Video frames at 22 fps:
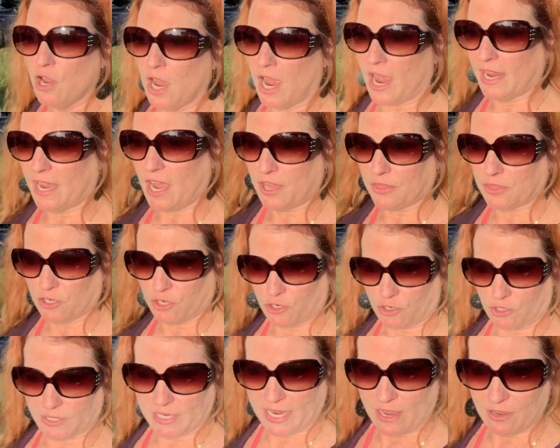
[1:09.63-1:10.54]
I got the
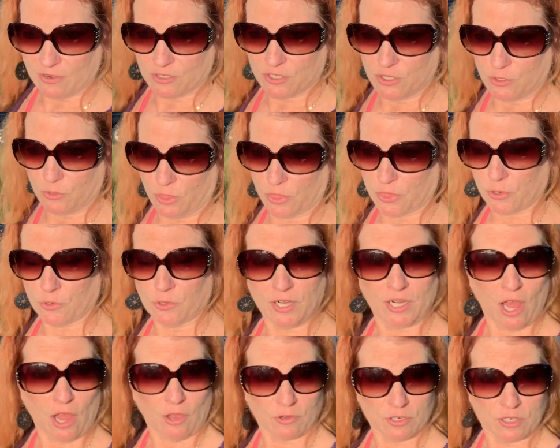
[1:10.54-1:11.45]
girl down to
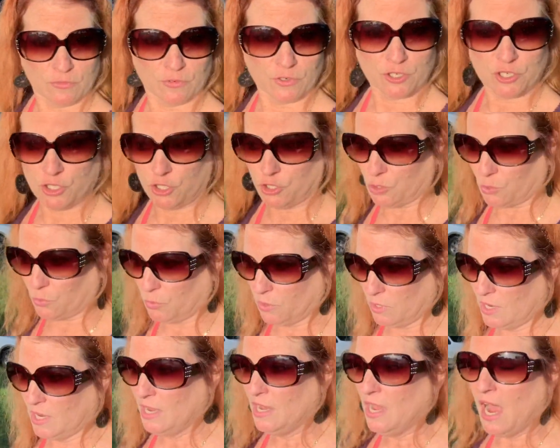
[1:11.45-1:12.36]
$30 for two.
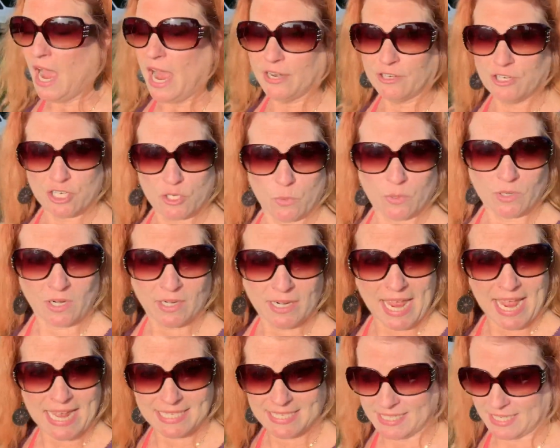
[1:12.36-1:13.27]
I just went on
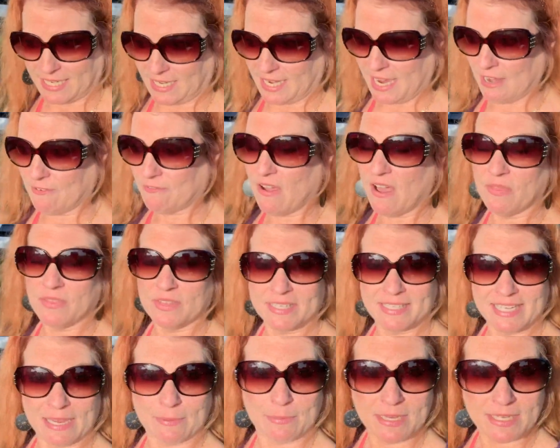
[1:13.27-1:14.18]
Etsy and found the
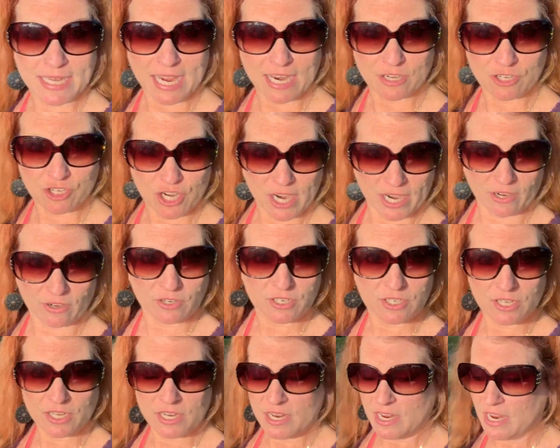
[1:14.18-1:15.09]
same exact
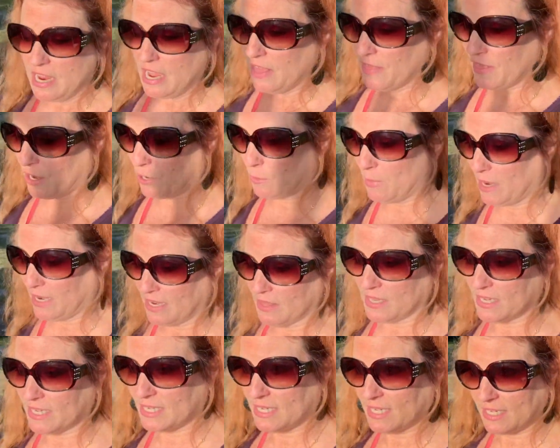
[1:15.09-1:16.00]
chairs. They are made in
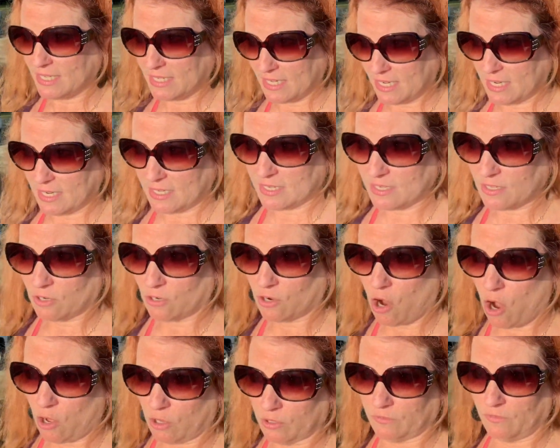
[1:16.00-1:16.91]
the 60s. They're
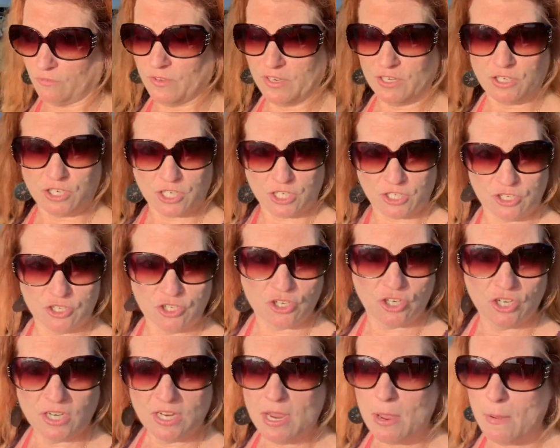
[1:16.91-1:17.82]
called vintage
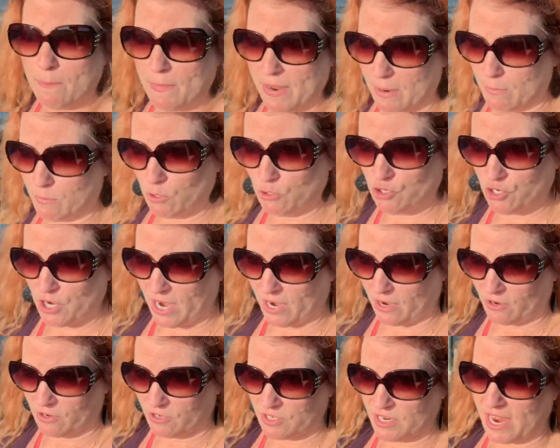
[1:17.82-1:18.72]
bamboo
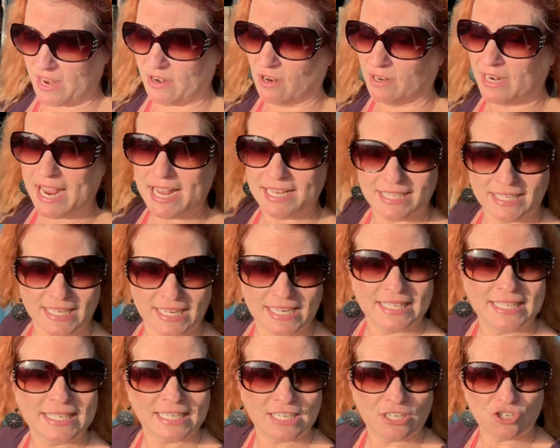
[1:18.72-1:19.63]
chairs. And on Etsy,
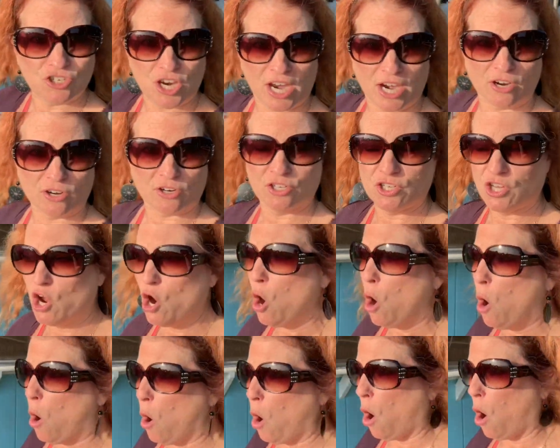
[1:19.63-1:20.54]
six chairs
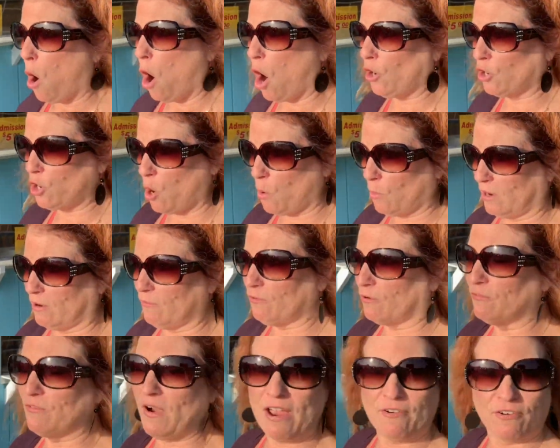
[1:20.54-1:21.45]
are going
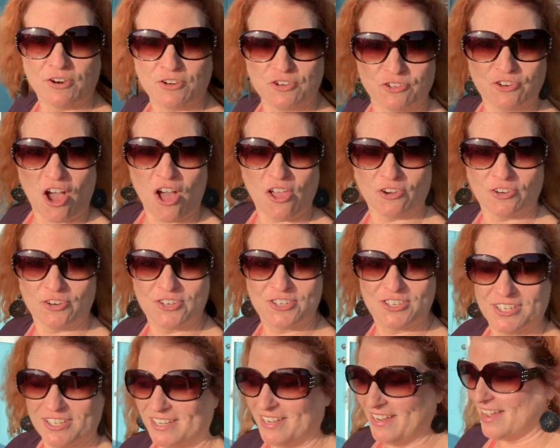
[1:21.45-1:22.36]
for
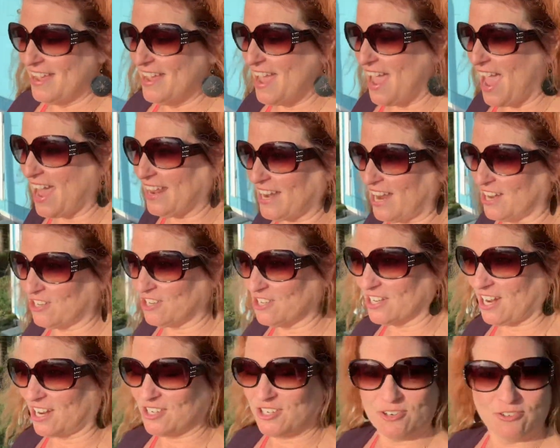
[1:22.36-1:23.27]
$500. And I
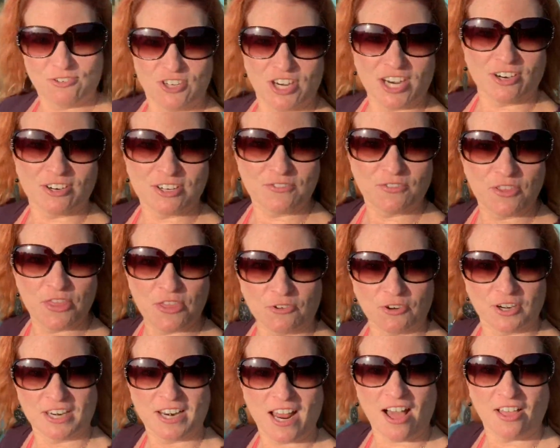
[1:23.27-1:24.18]
just got two chairs for
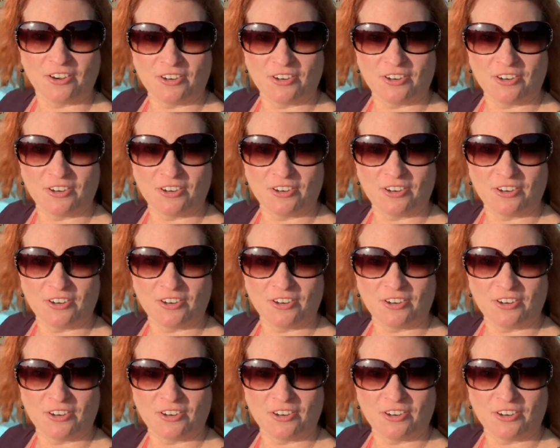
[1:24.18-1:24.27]
$30.